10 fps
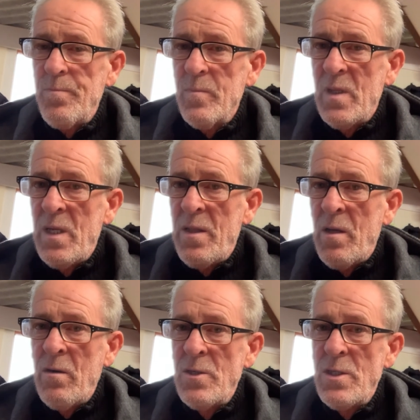Here they
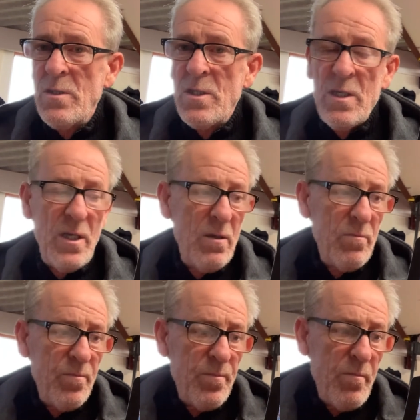are, as you can see,
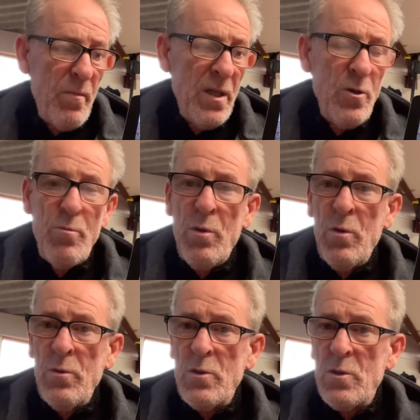menu
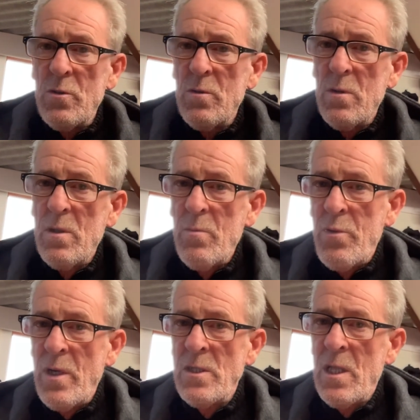boards,
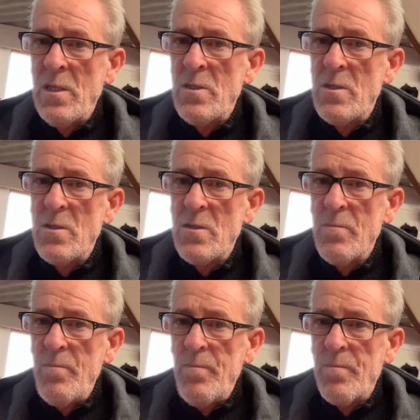price lists,
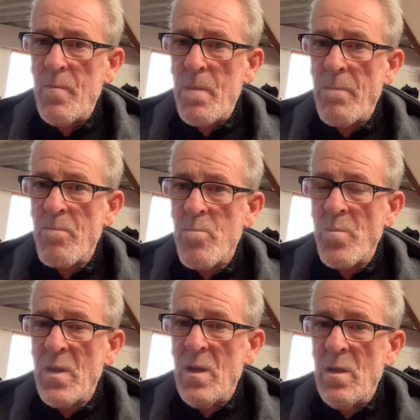
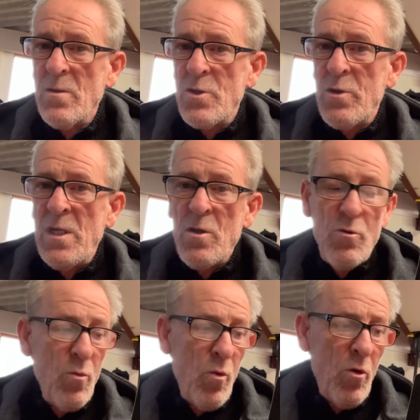straight on
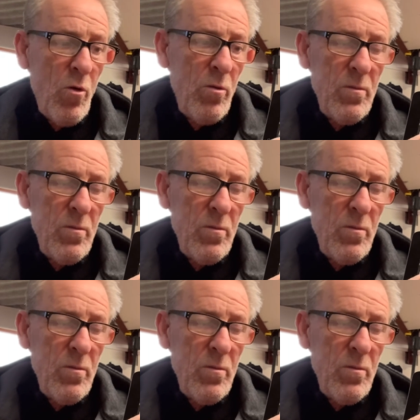the wall.